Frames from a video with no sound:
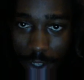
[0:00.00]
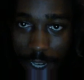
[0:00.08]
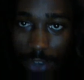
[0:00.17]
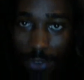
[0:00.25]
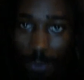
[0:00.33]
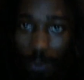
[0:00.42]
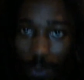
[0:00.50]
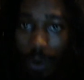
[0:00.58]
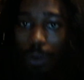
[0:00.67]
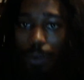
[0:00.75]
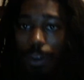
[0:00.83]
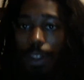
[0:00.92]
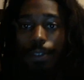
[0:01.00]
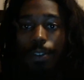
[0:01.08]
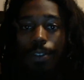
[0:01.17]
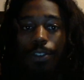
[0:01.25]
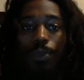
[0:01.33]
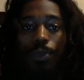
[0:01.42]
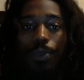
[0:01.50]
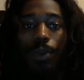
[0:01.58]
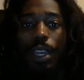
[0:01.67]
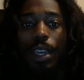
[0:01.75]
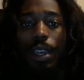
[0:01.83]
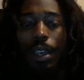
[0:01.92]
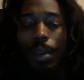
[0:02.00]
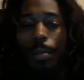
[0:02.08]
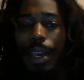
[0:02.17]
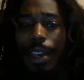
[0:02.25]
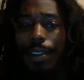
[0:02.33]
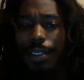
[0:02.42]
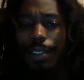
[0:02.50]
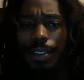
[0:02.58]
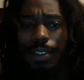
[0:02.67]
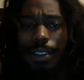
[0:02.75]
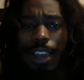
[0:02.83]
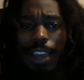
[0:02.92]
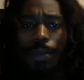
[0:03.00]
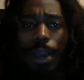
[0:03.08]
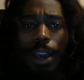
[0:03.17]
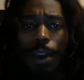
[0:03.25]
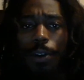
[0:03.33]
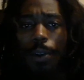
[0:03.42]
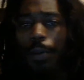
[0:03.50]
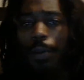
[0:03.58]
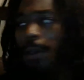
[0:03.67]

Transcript: change the world or whatever and sway masses and have power.